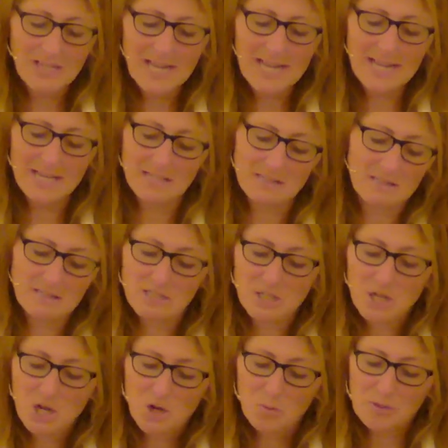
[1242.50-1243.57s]
And
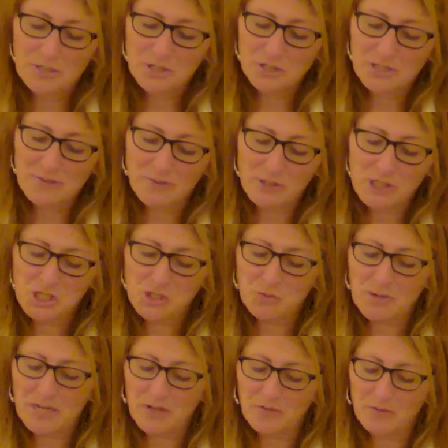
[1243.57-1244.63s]
we should never
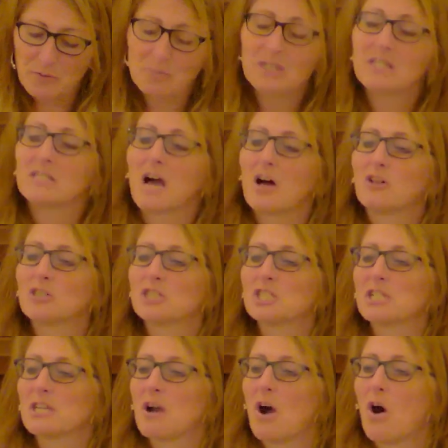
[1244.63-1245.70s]
shrink from
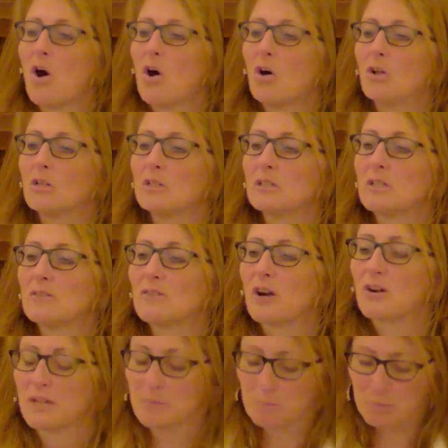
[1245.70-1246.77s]
acknowledging all of
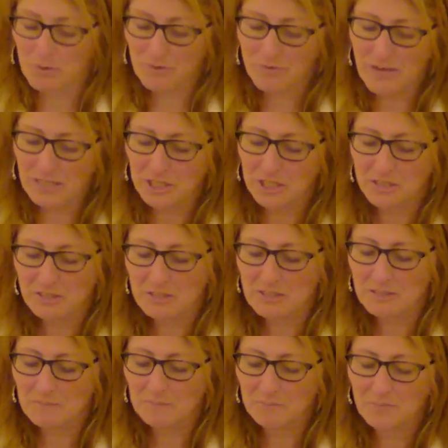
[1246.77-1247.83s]
our
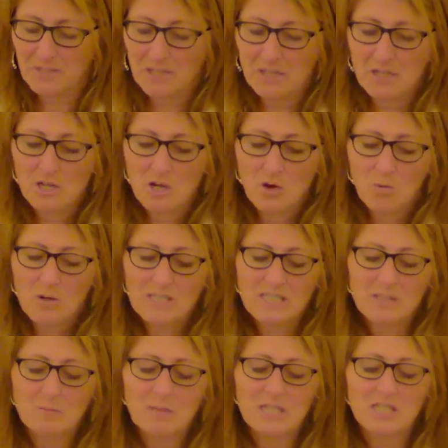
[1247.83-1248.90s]
imperfections. What
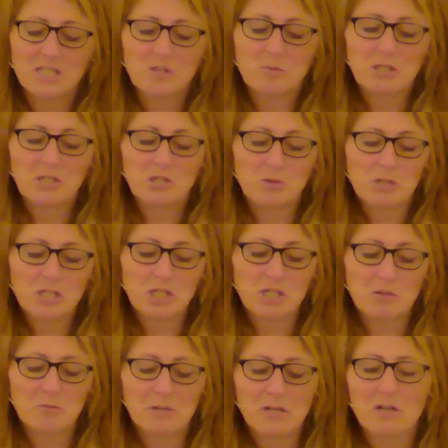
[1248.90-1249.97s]
does it mean to be Jewish
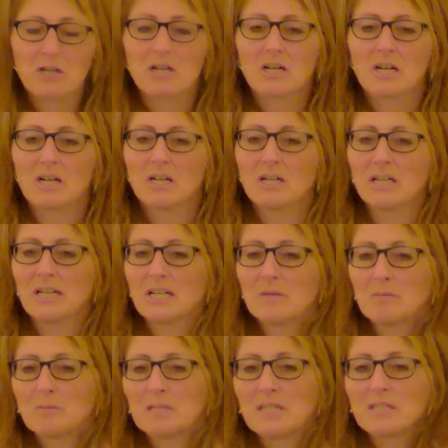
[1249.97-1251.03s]
in America?
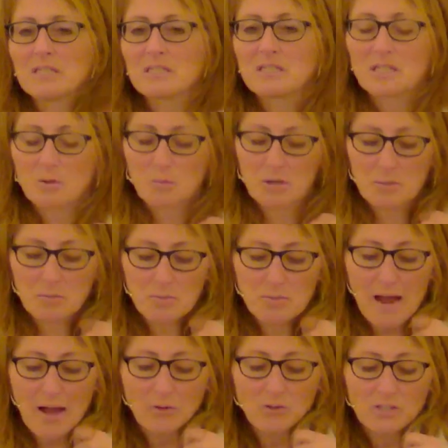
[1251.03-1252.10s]
It means that we
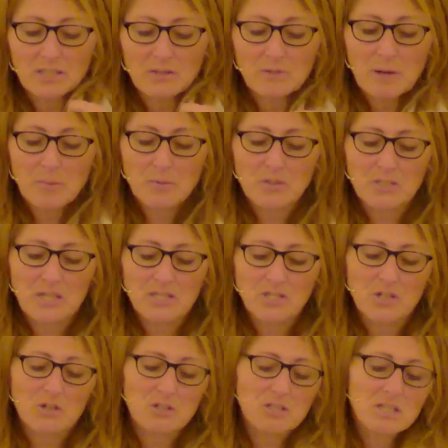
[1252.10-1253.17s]
proudly
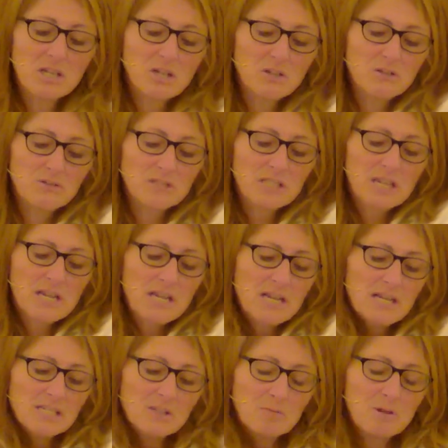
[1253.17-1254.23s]
represent ourselves
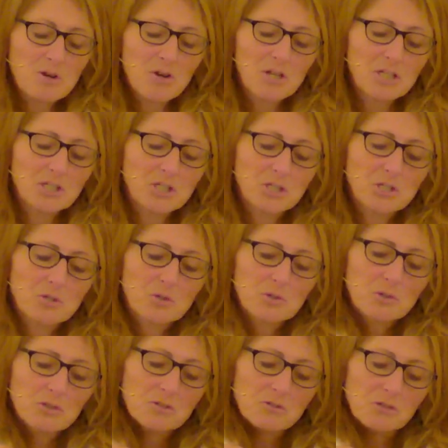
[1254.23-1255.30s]
as American
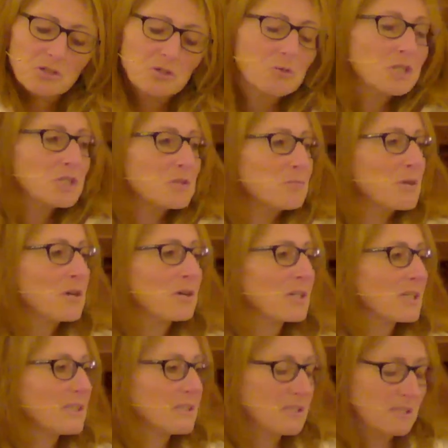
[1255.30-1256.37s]
Jews or Jewish
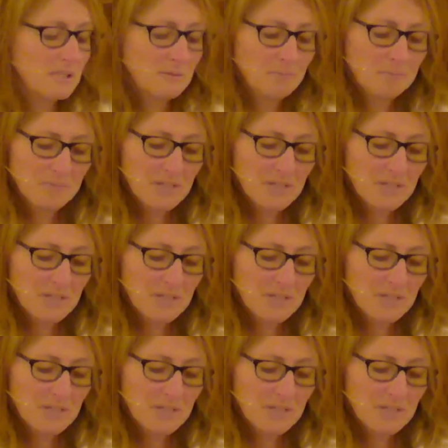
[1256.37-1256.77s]
Americans,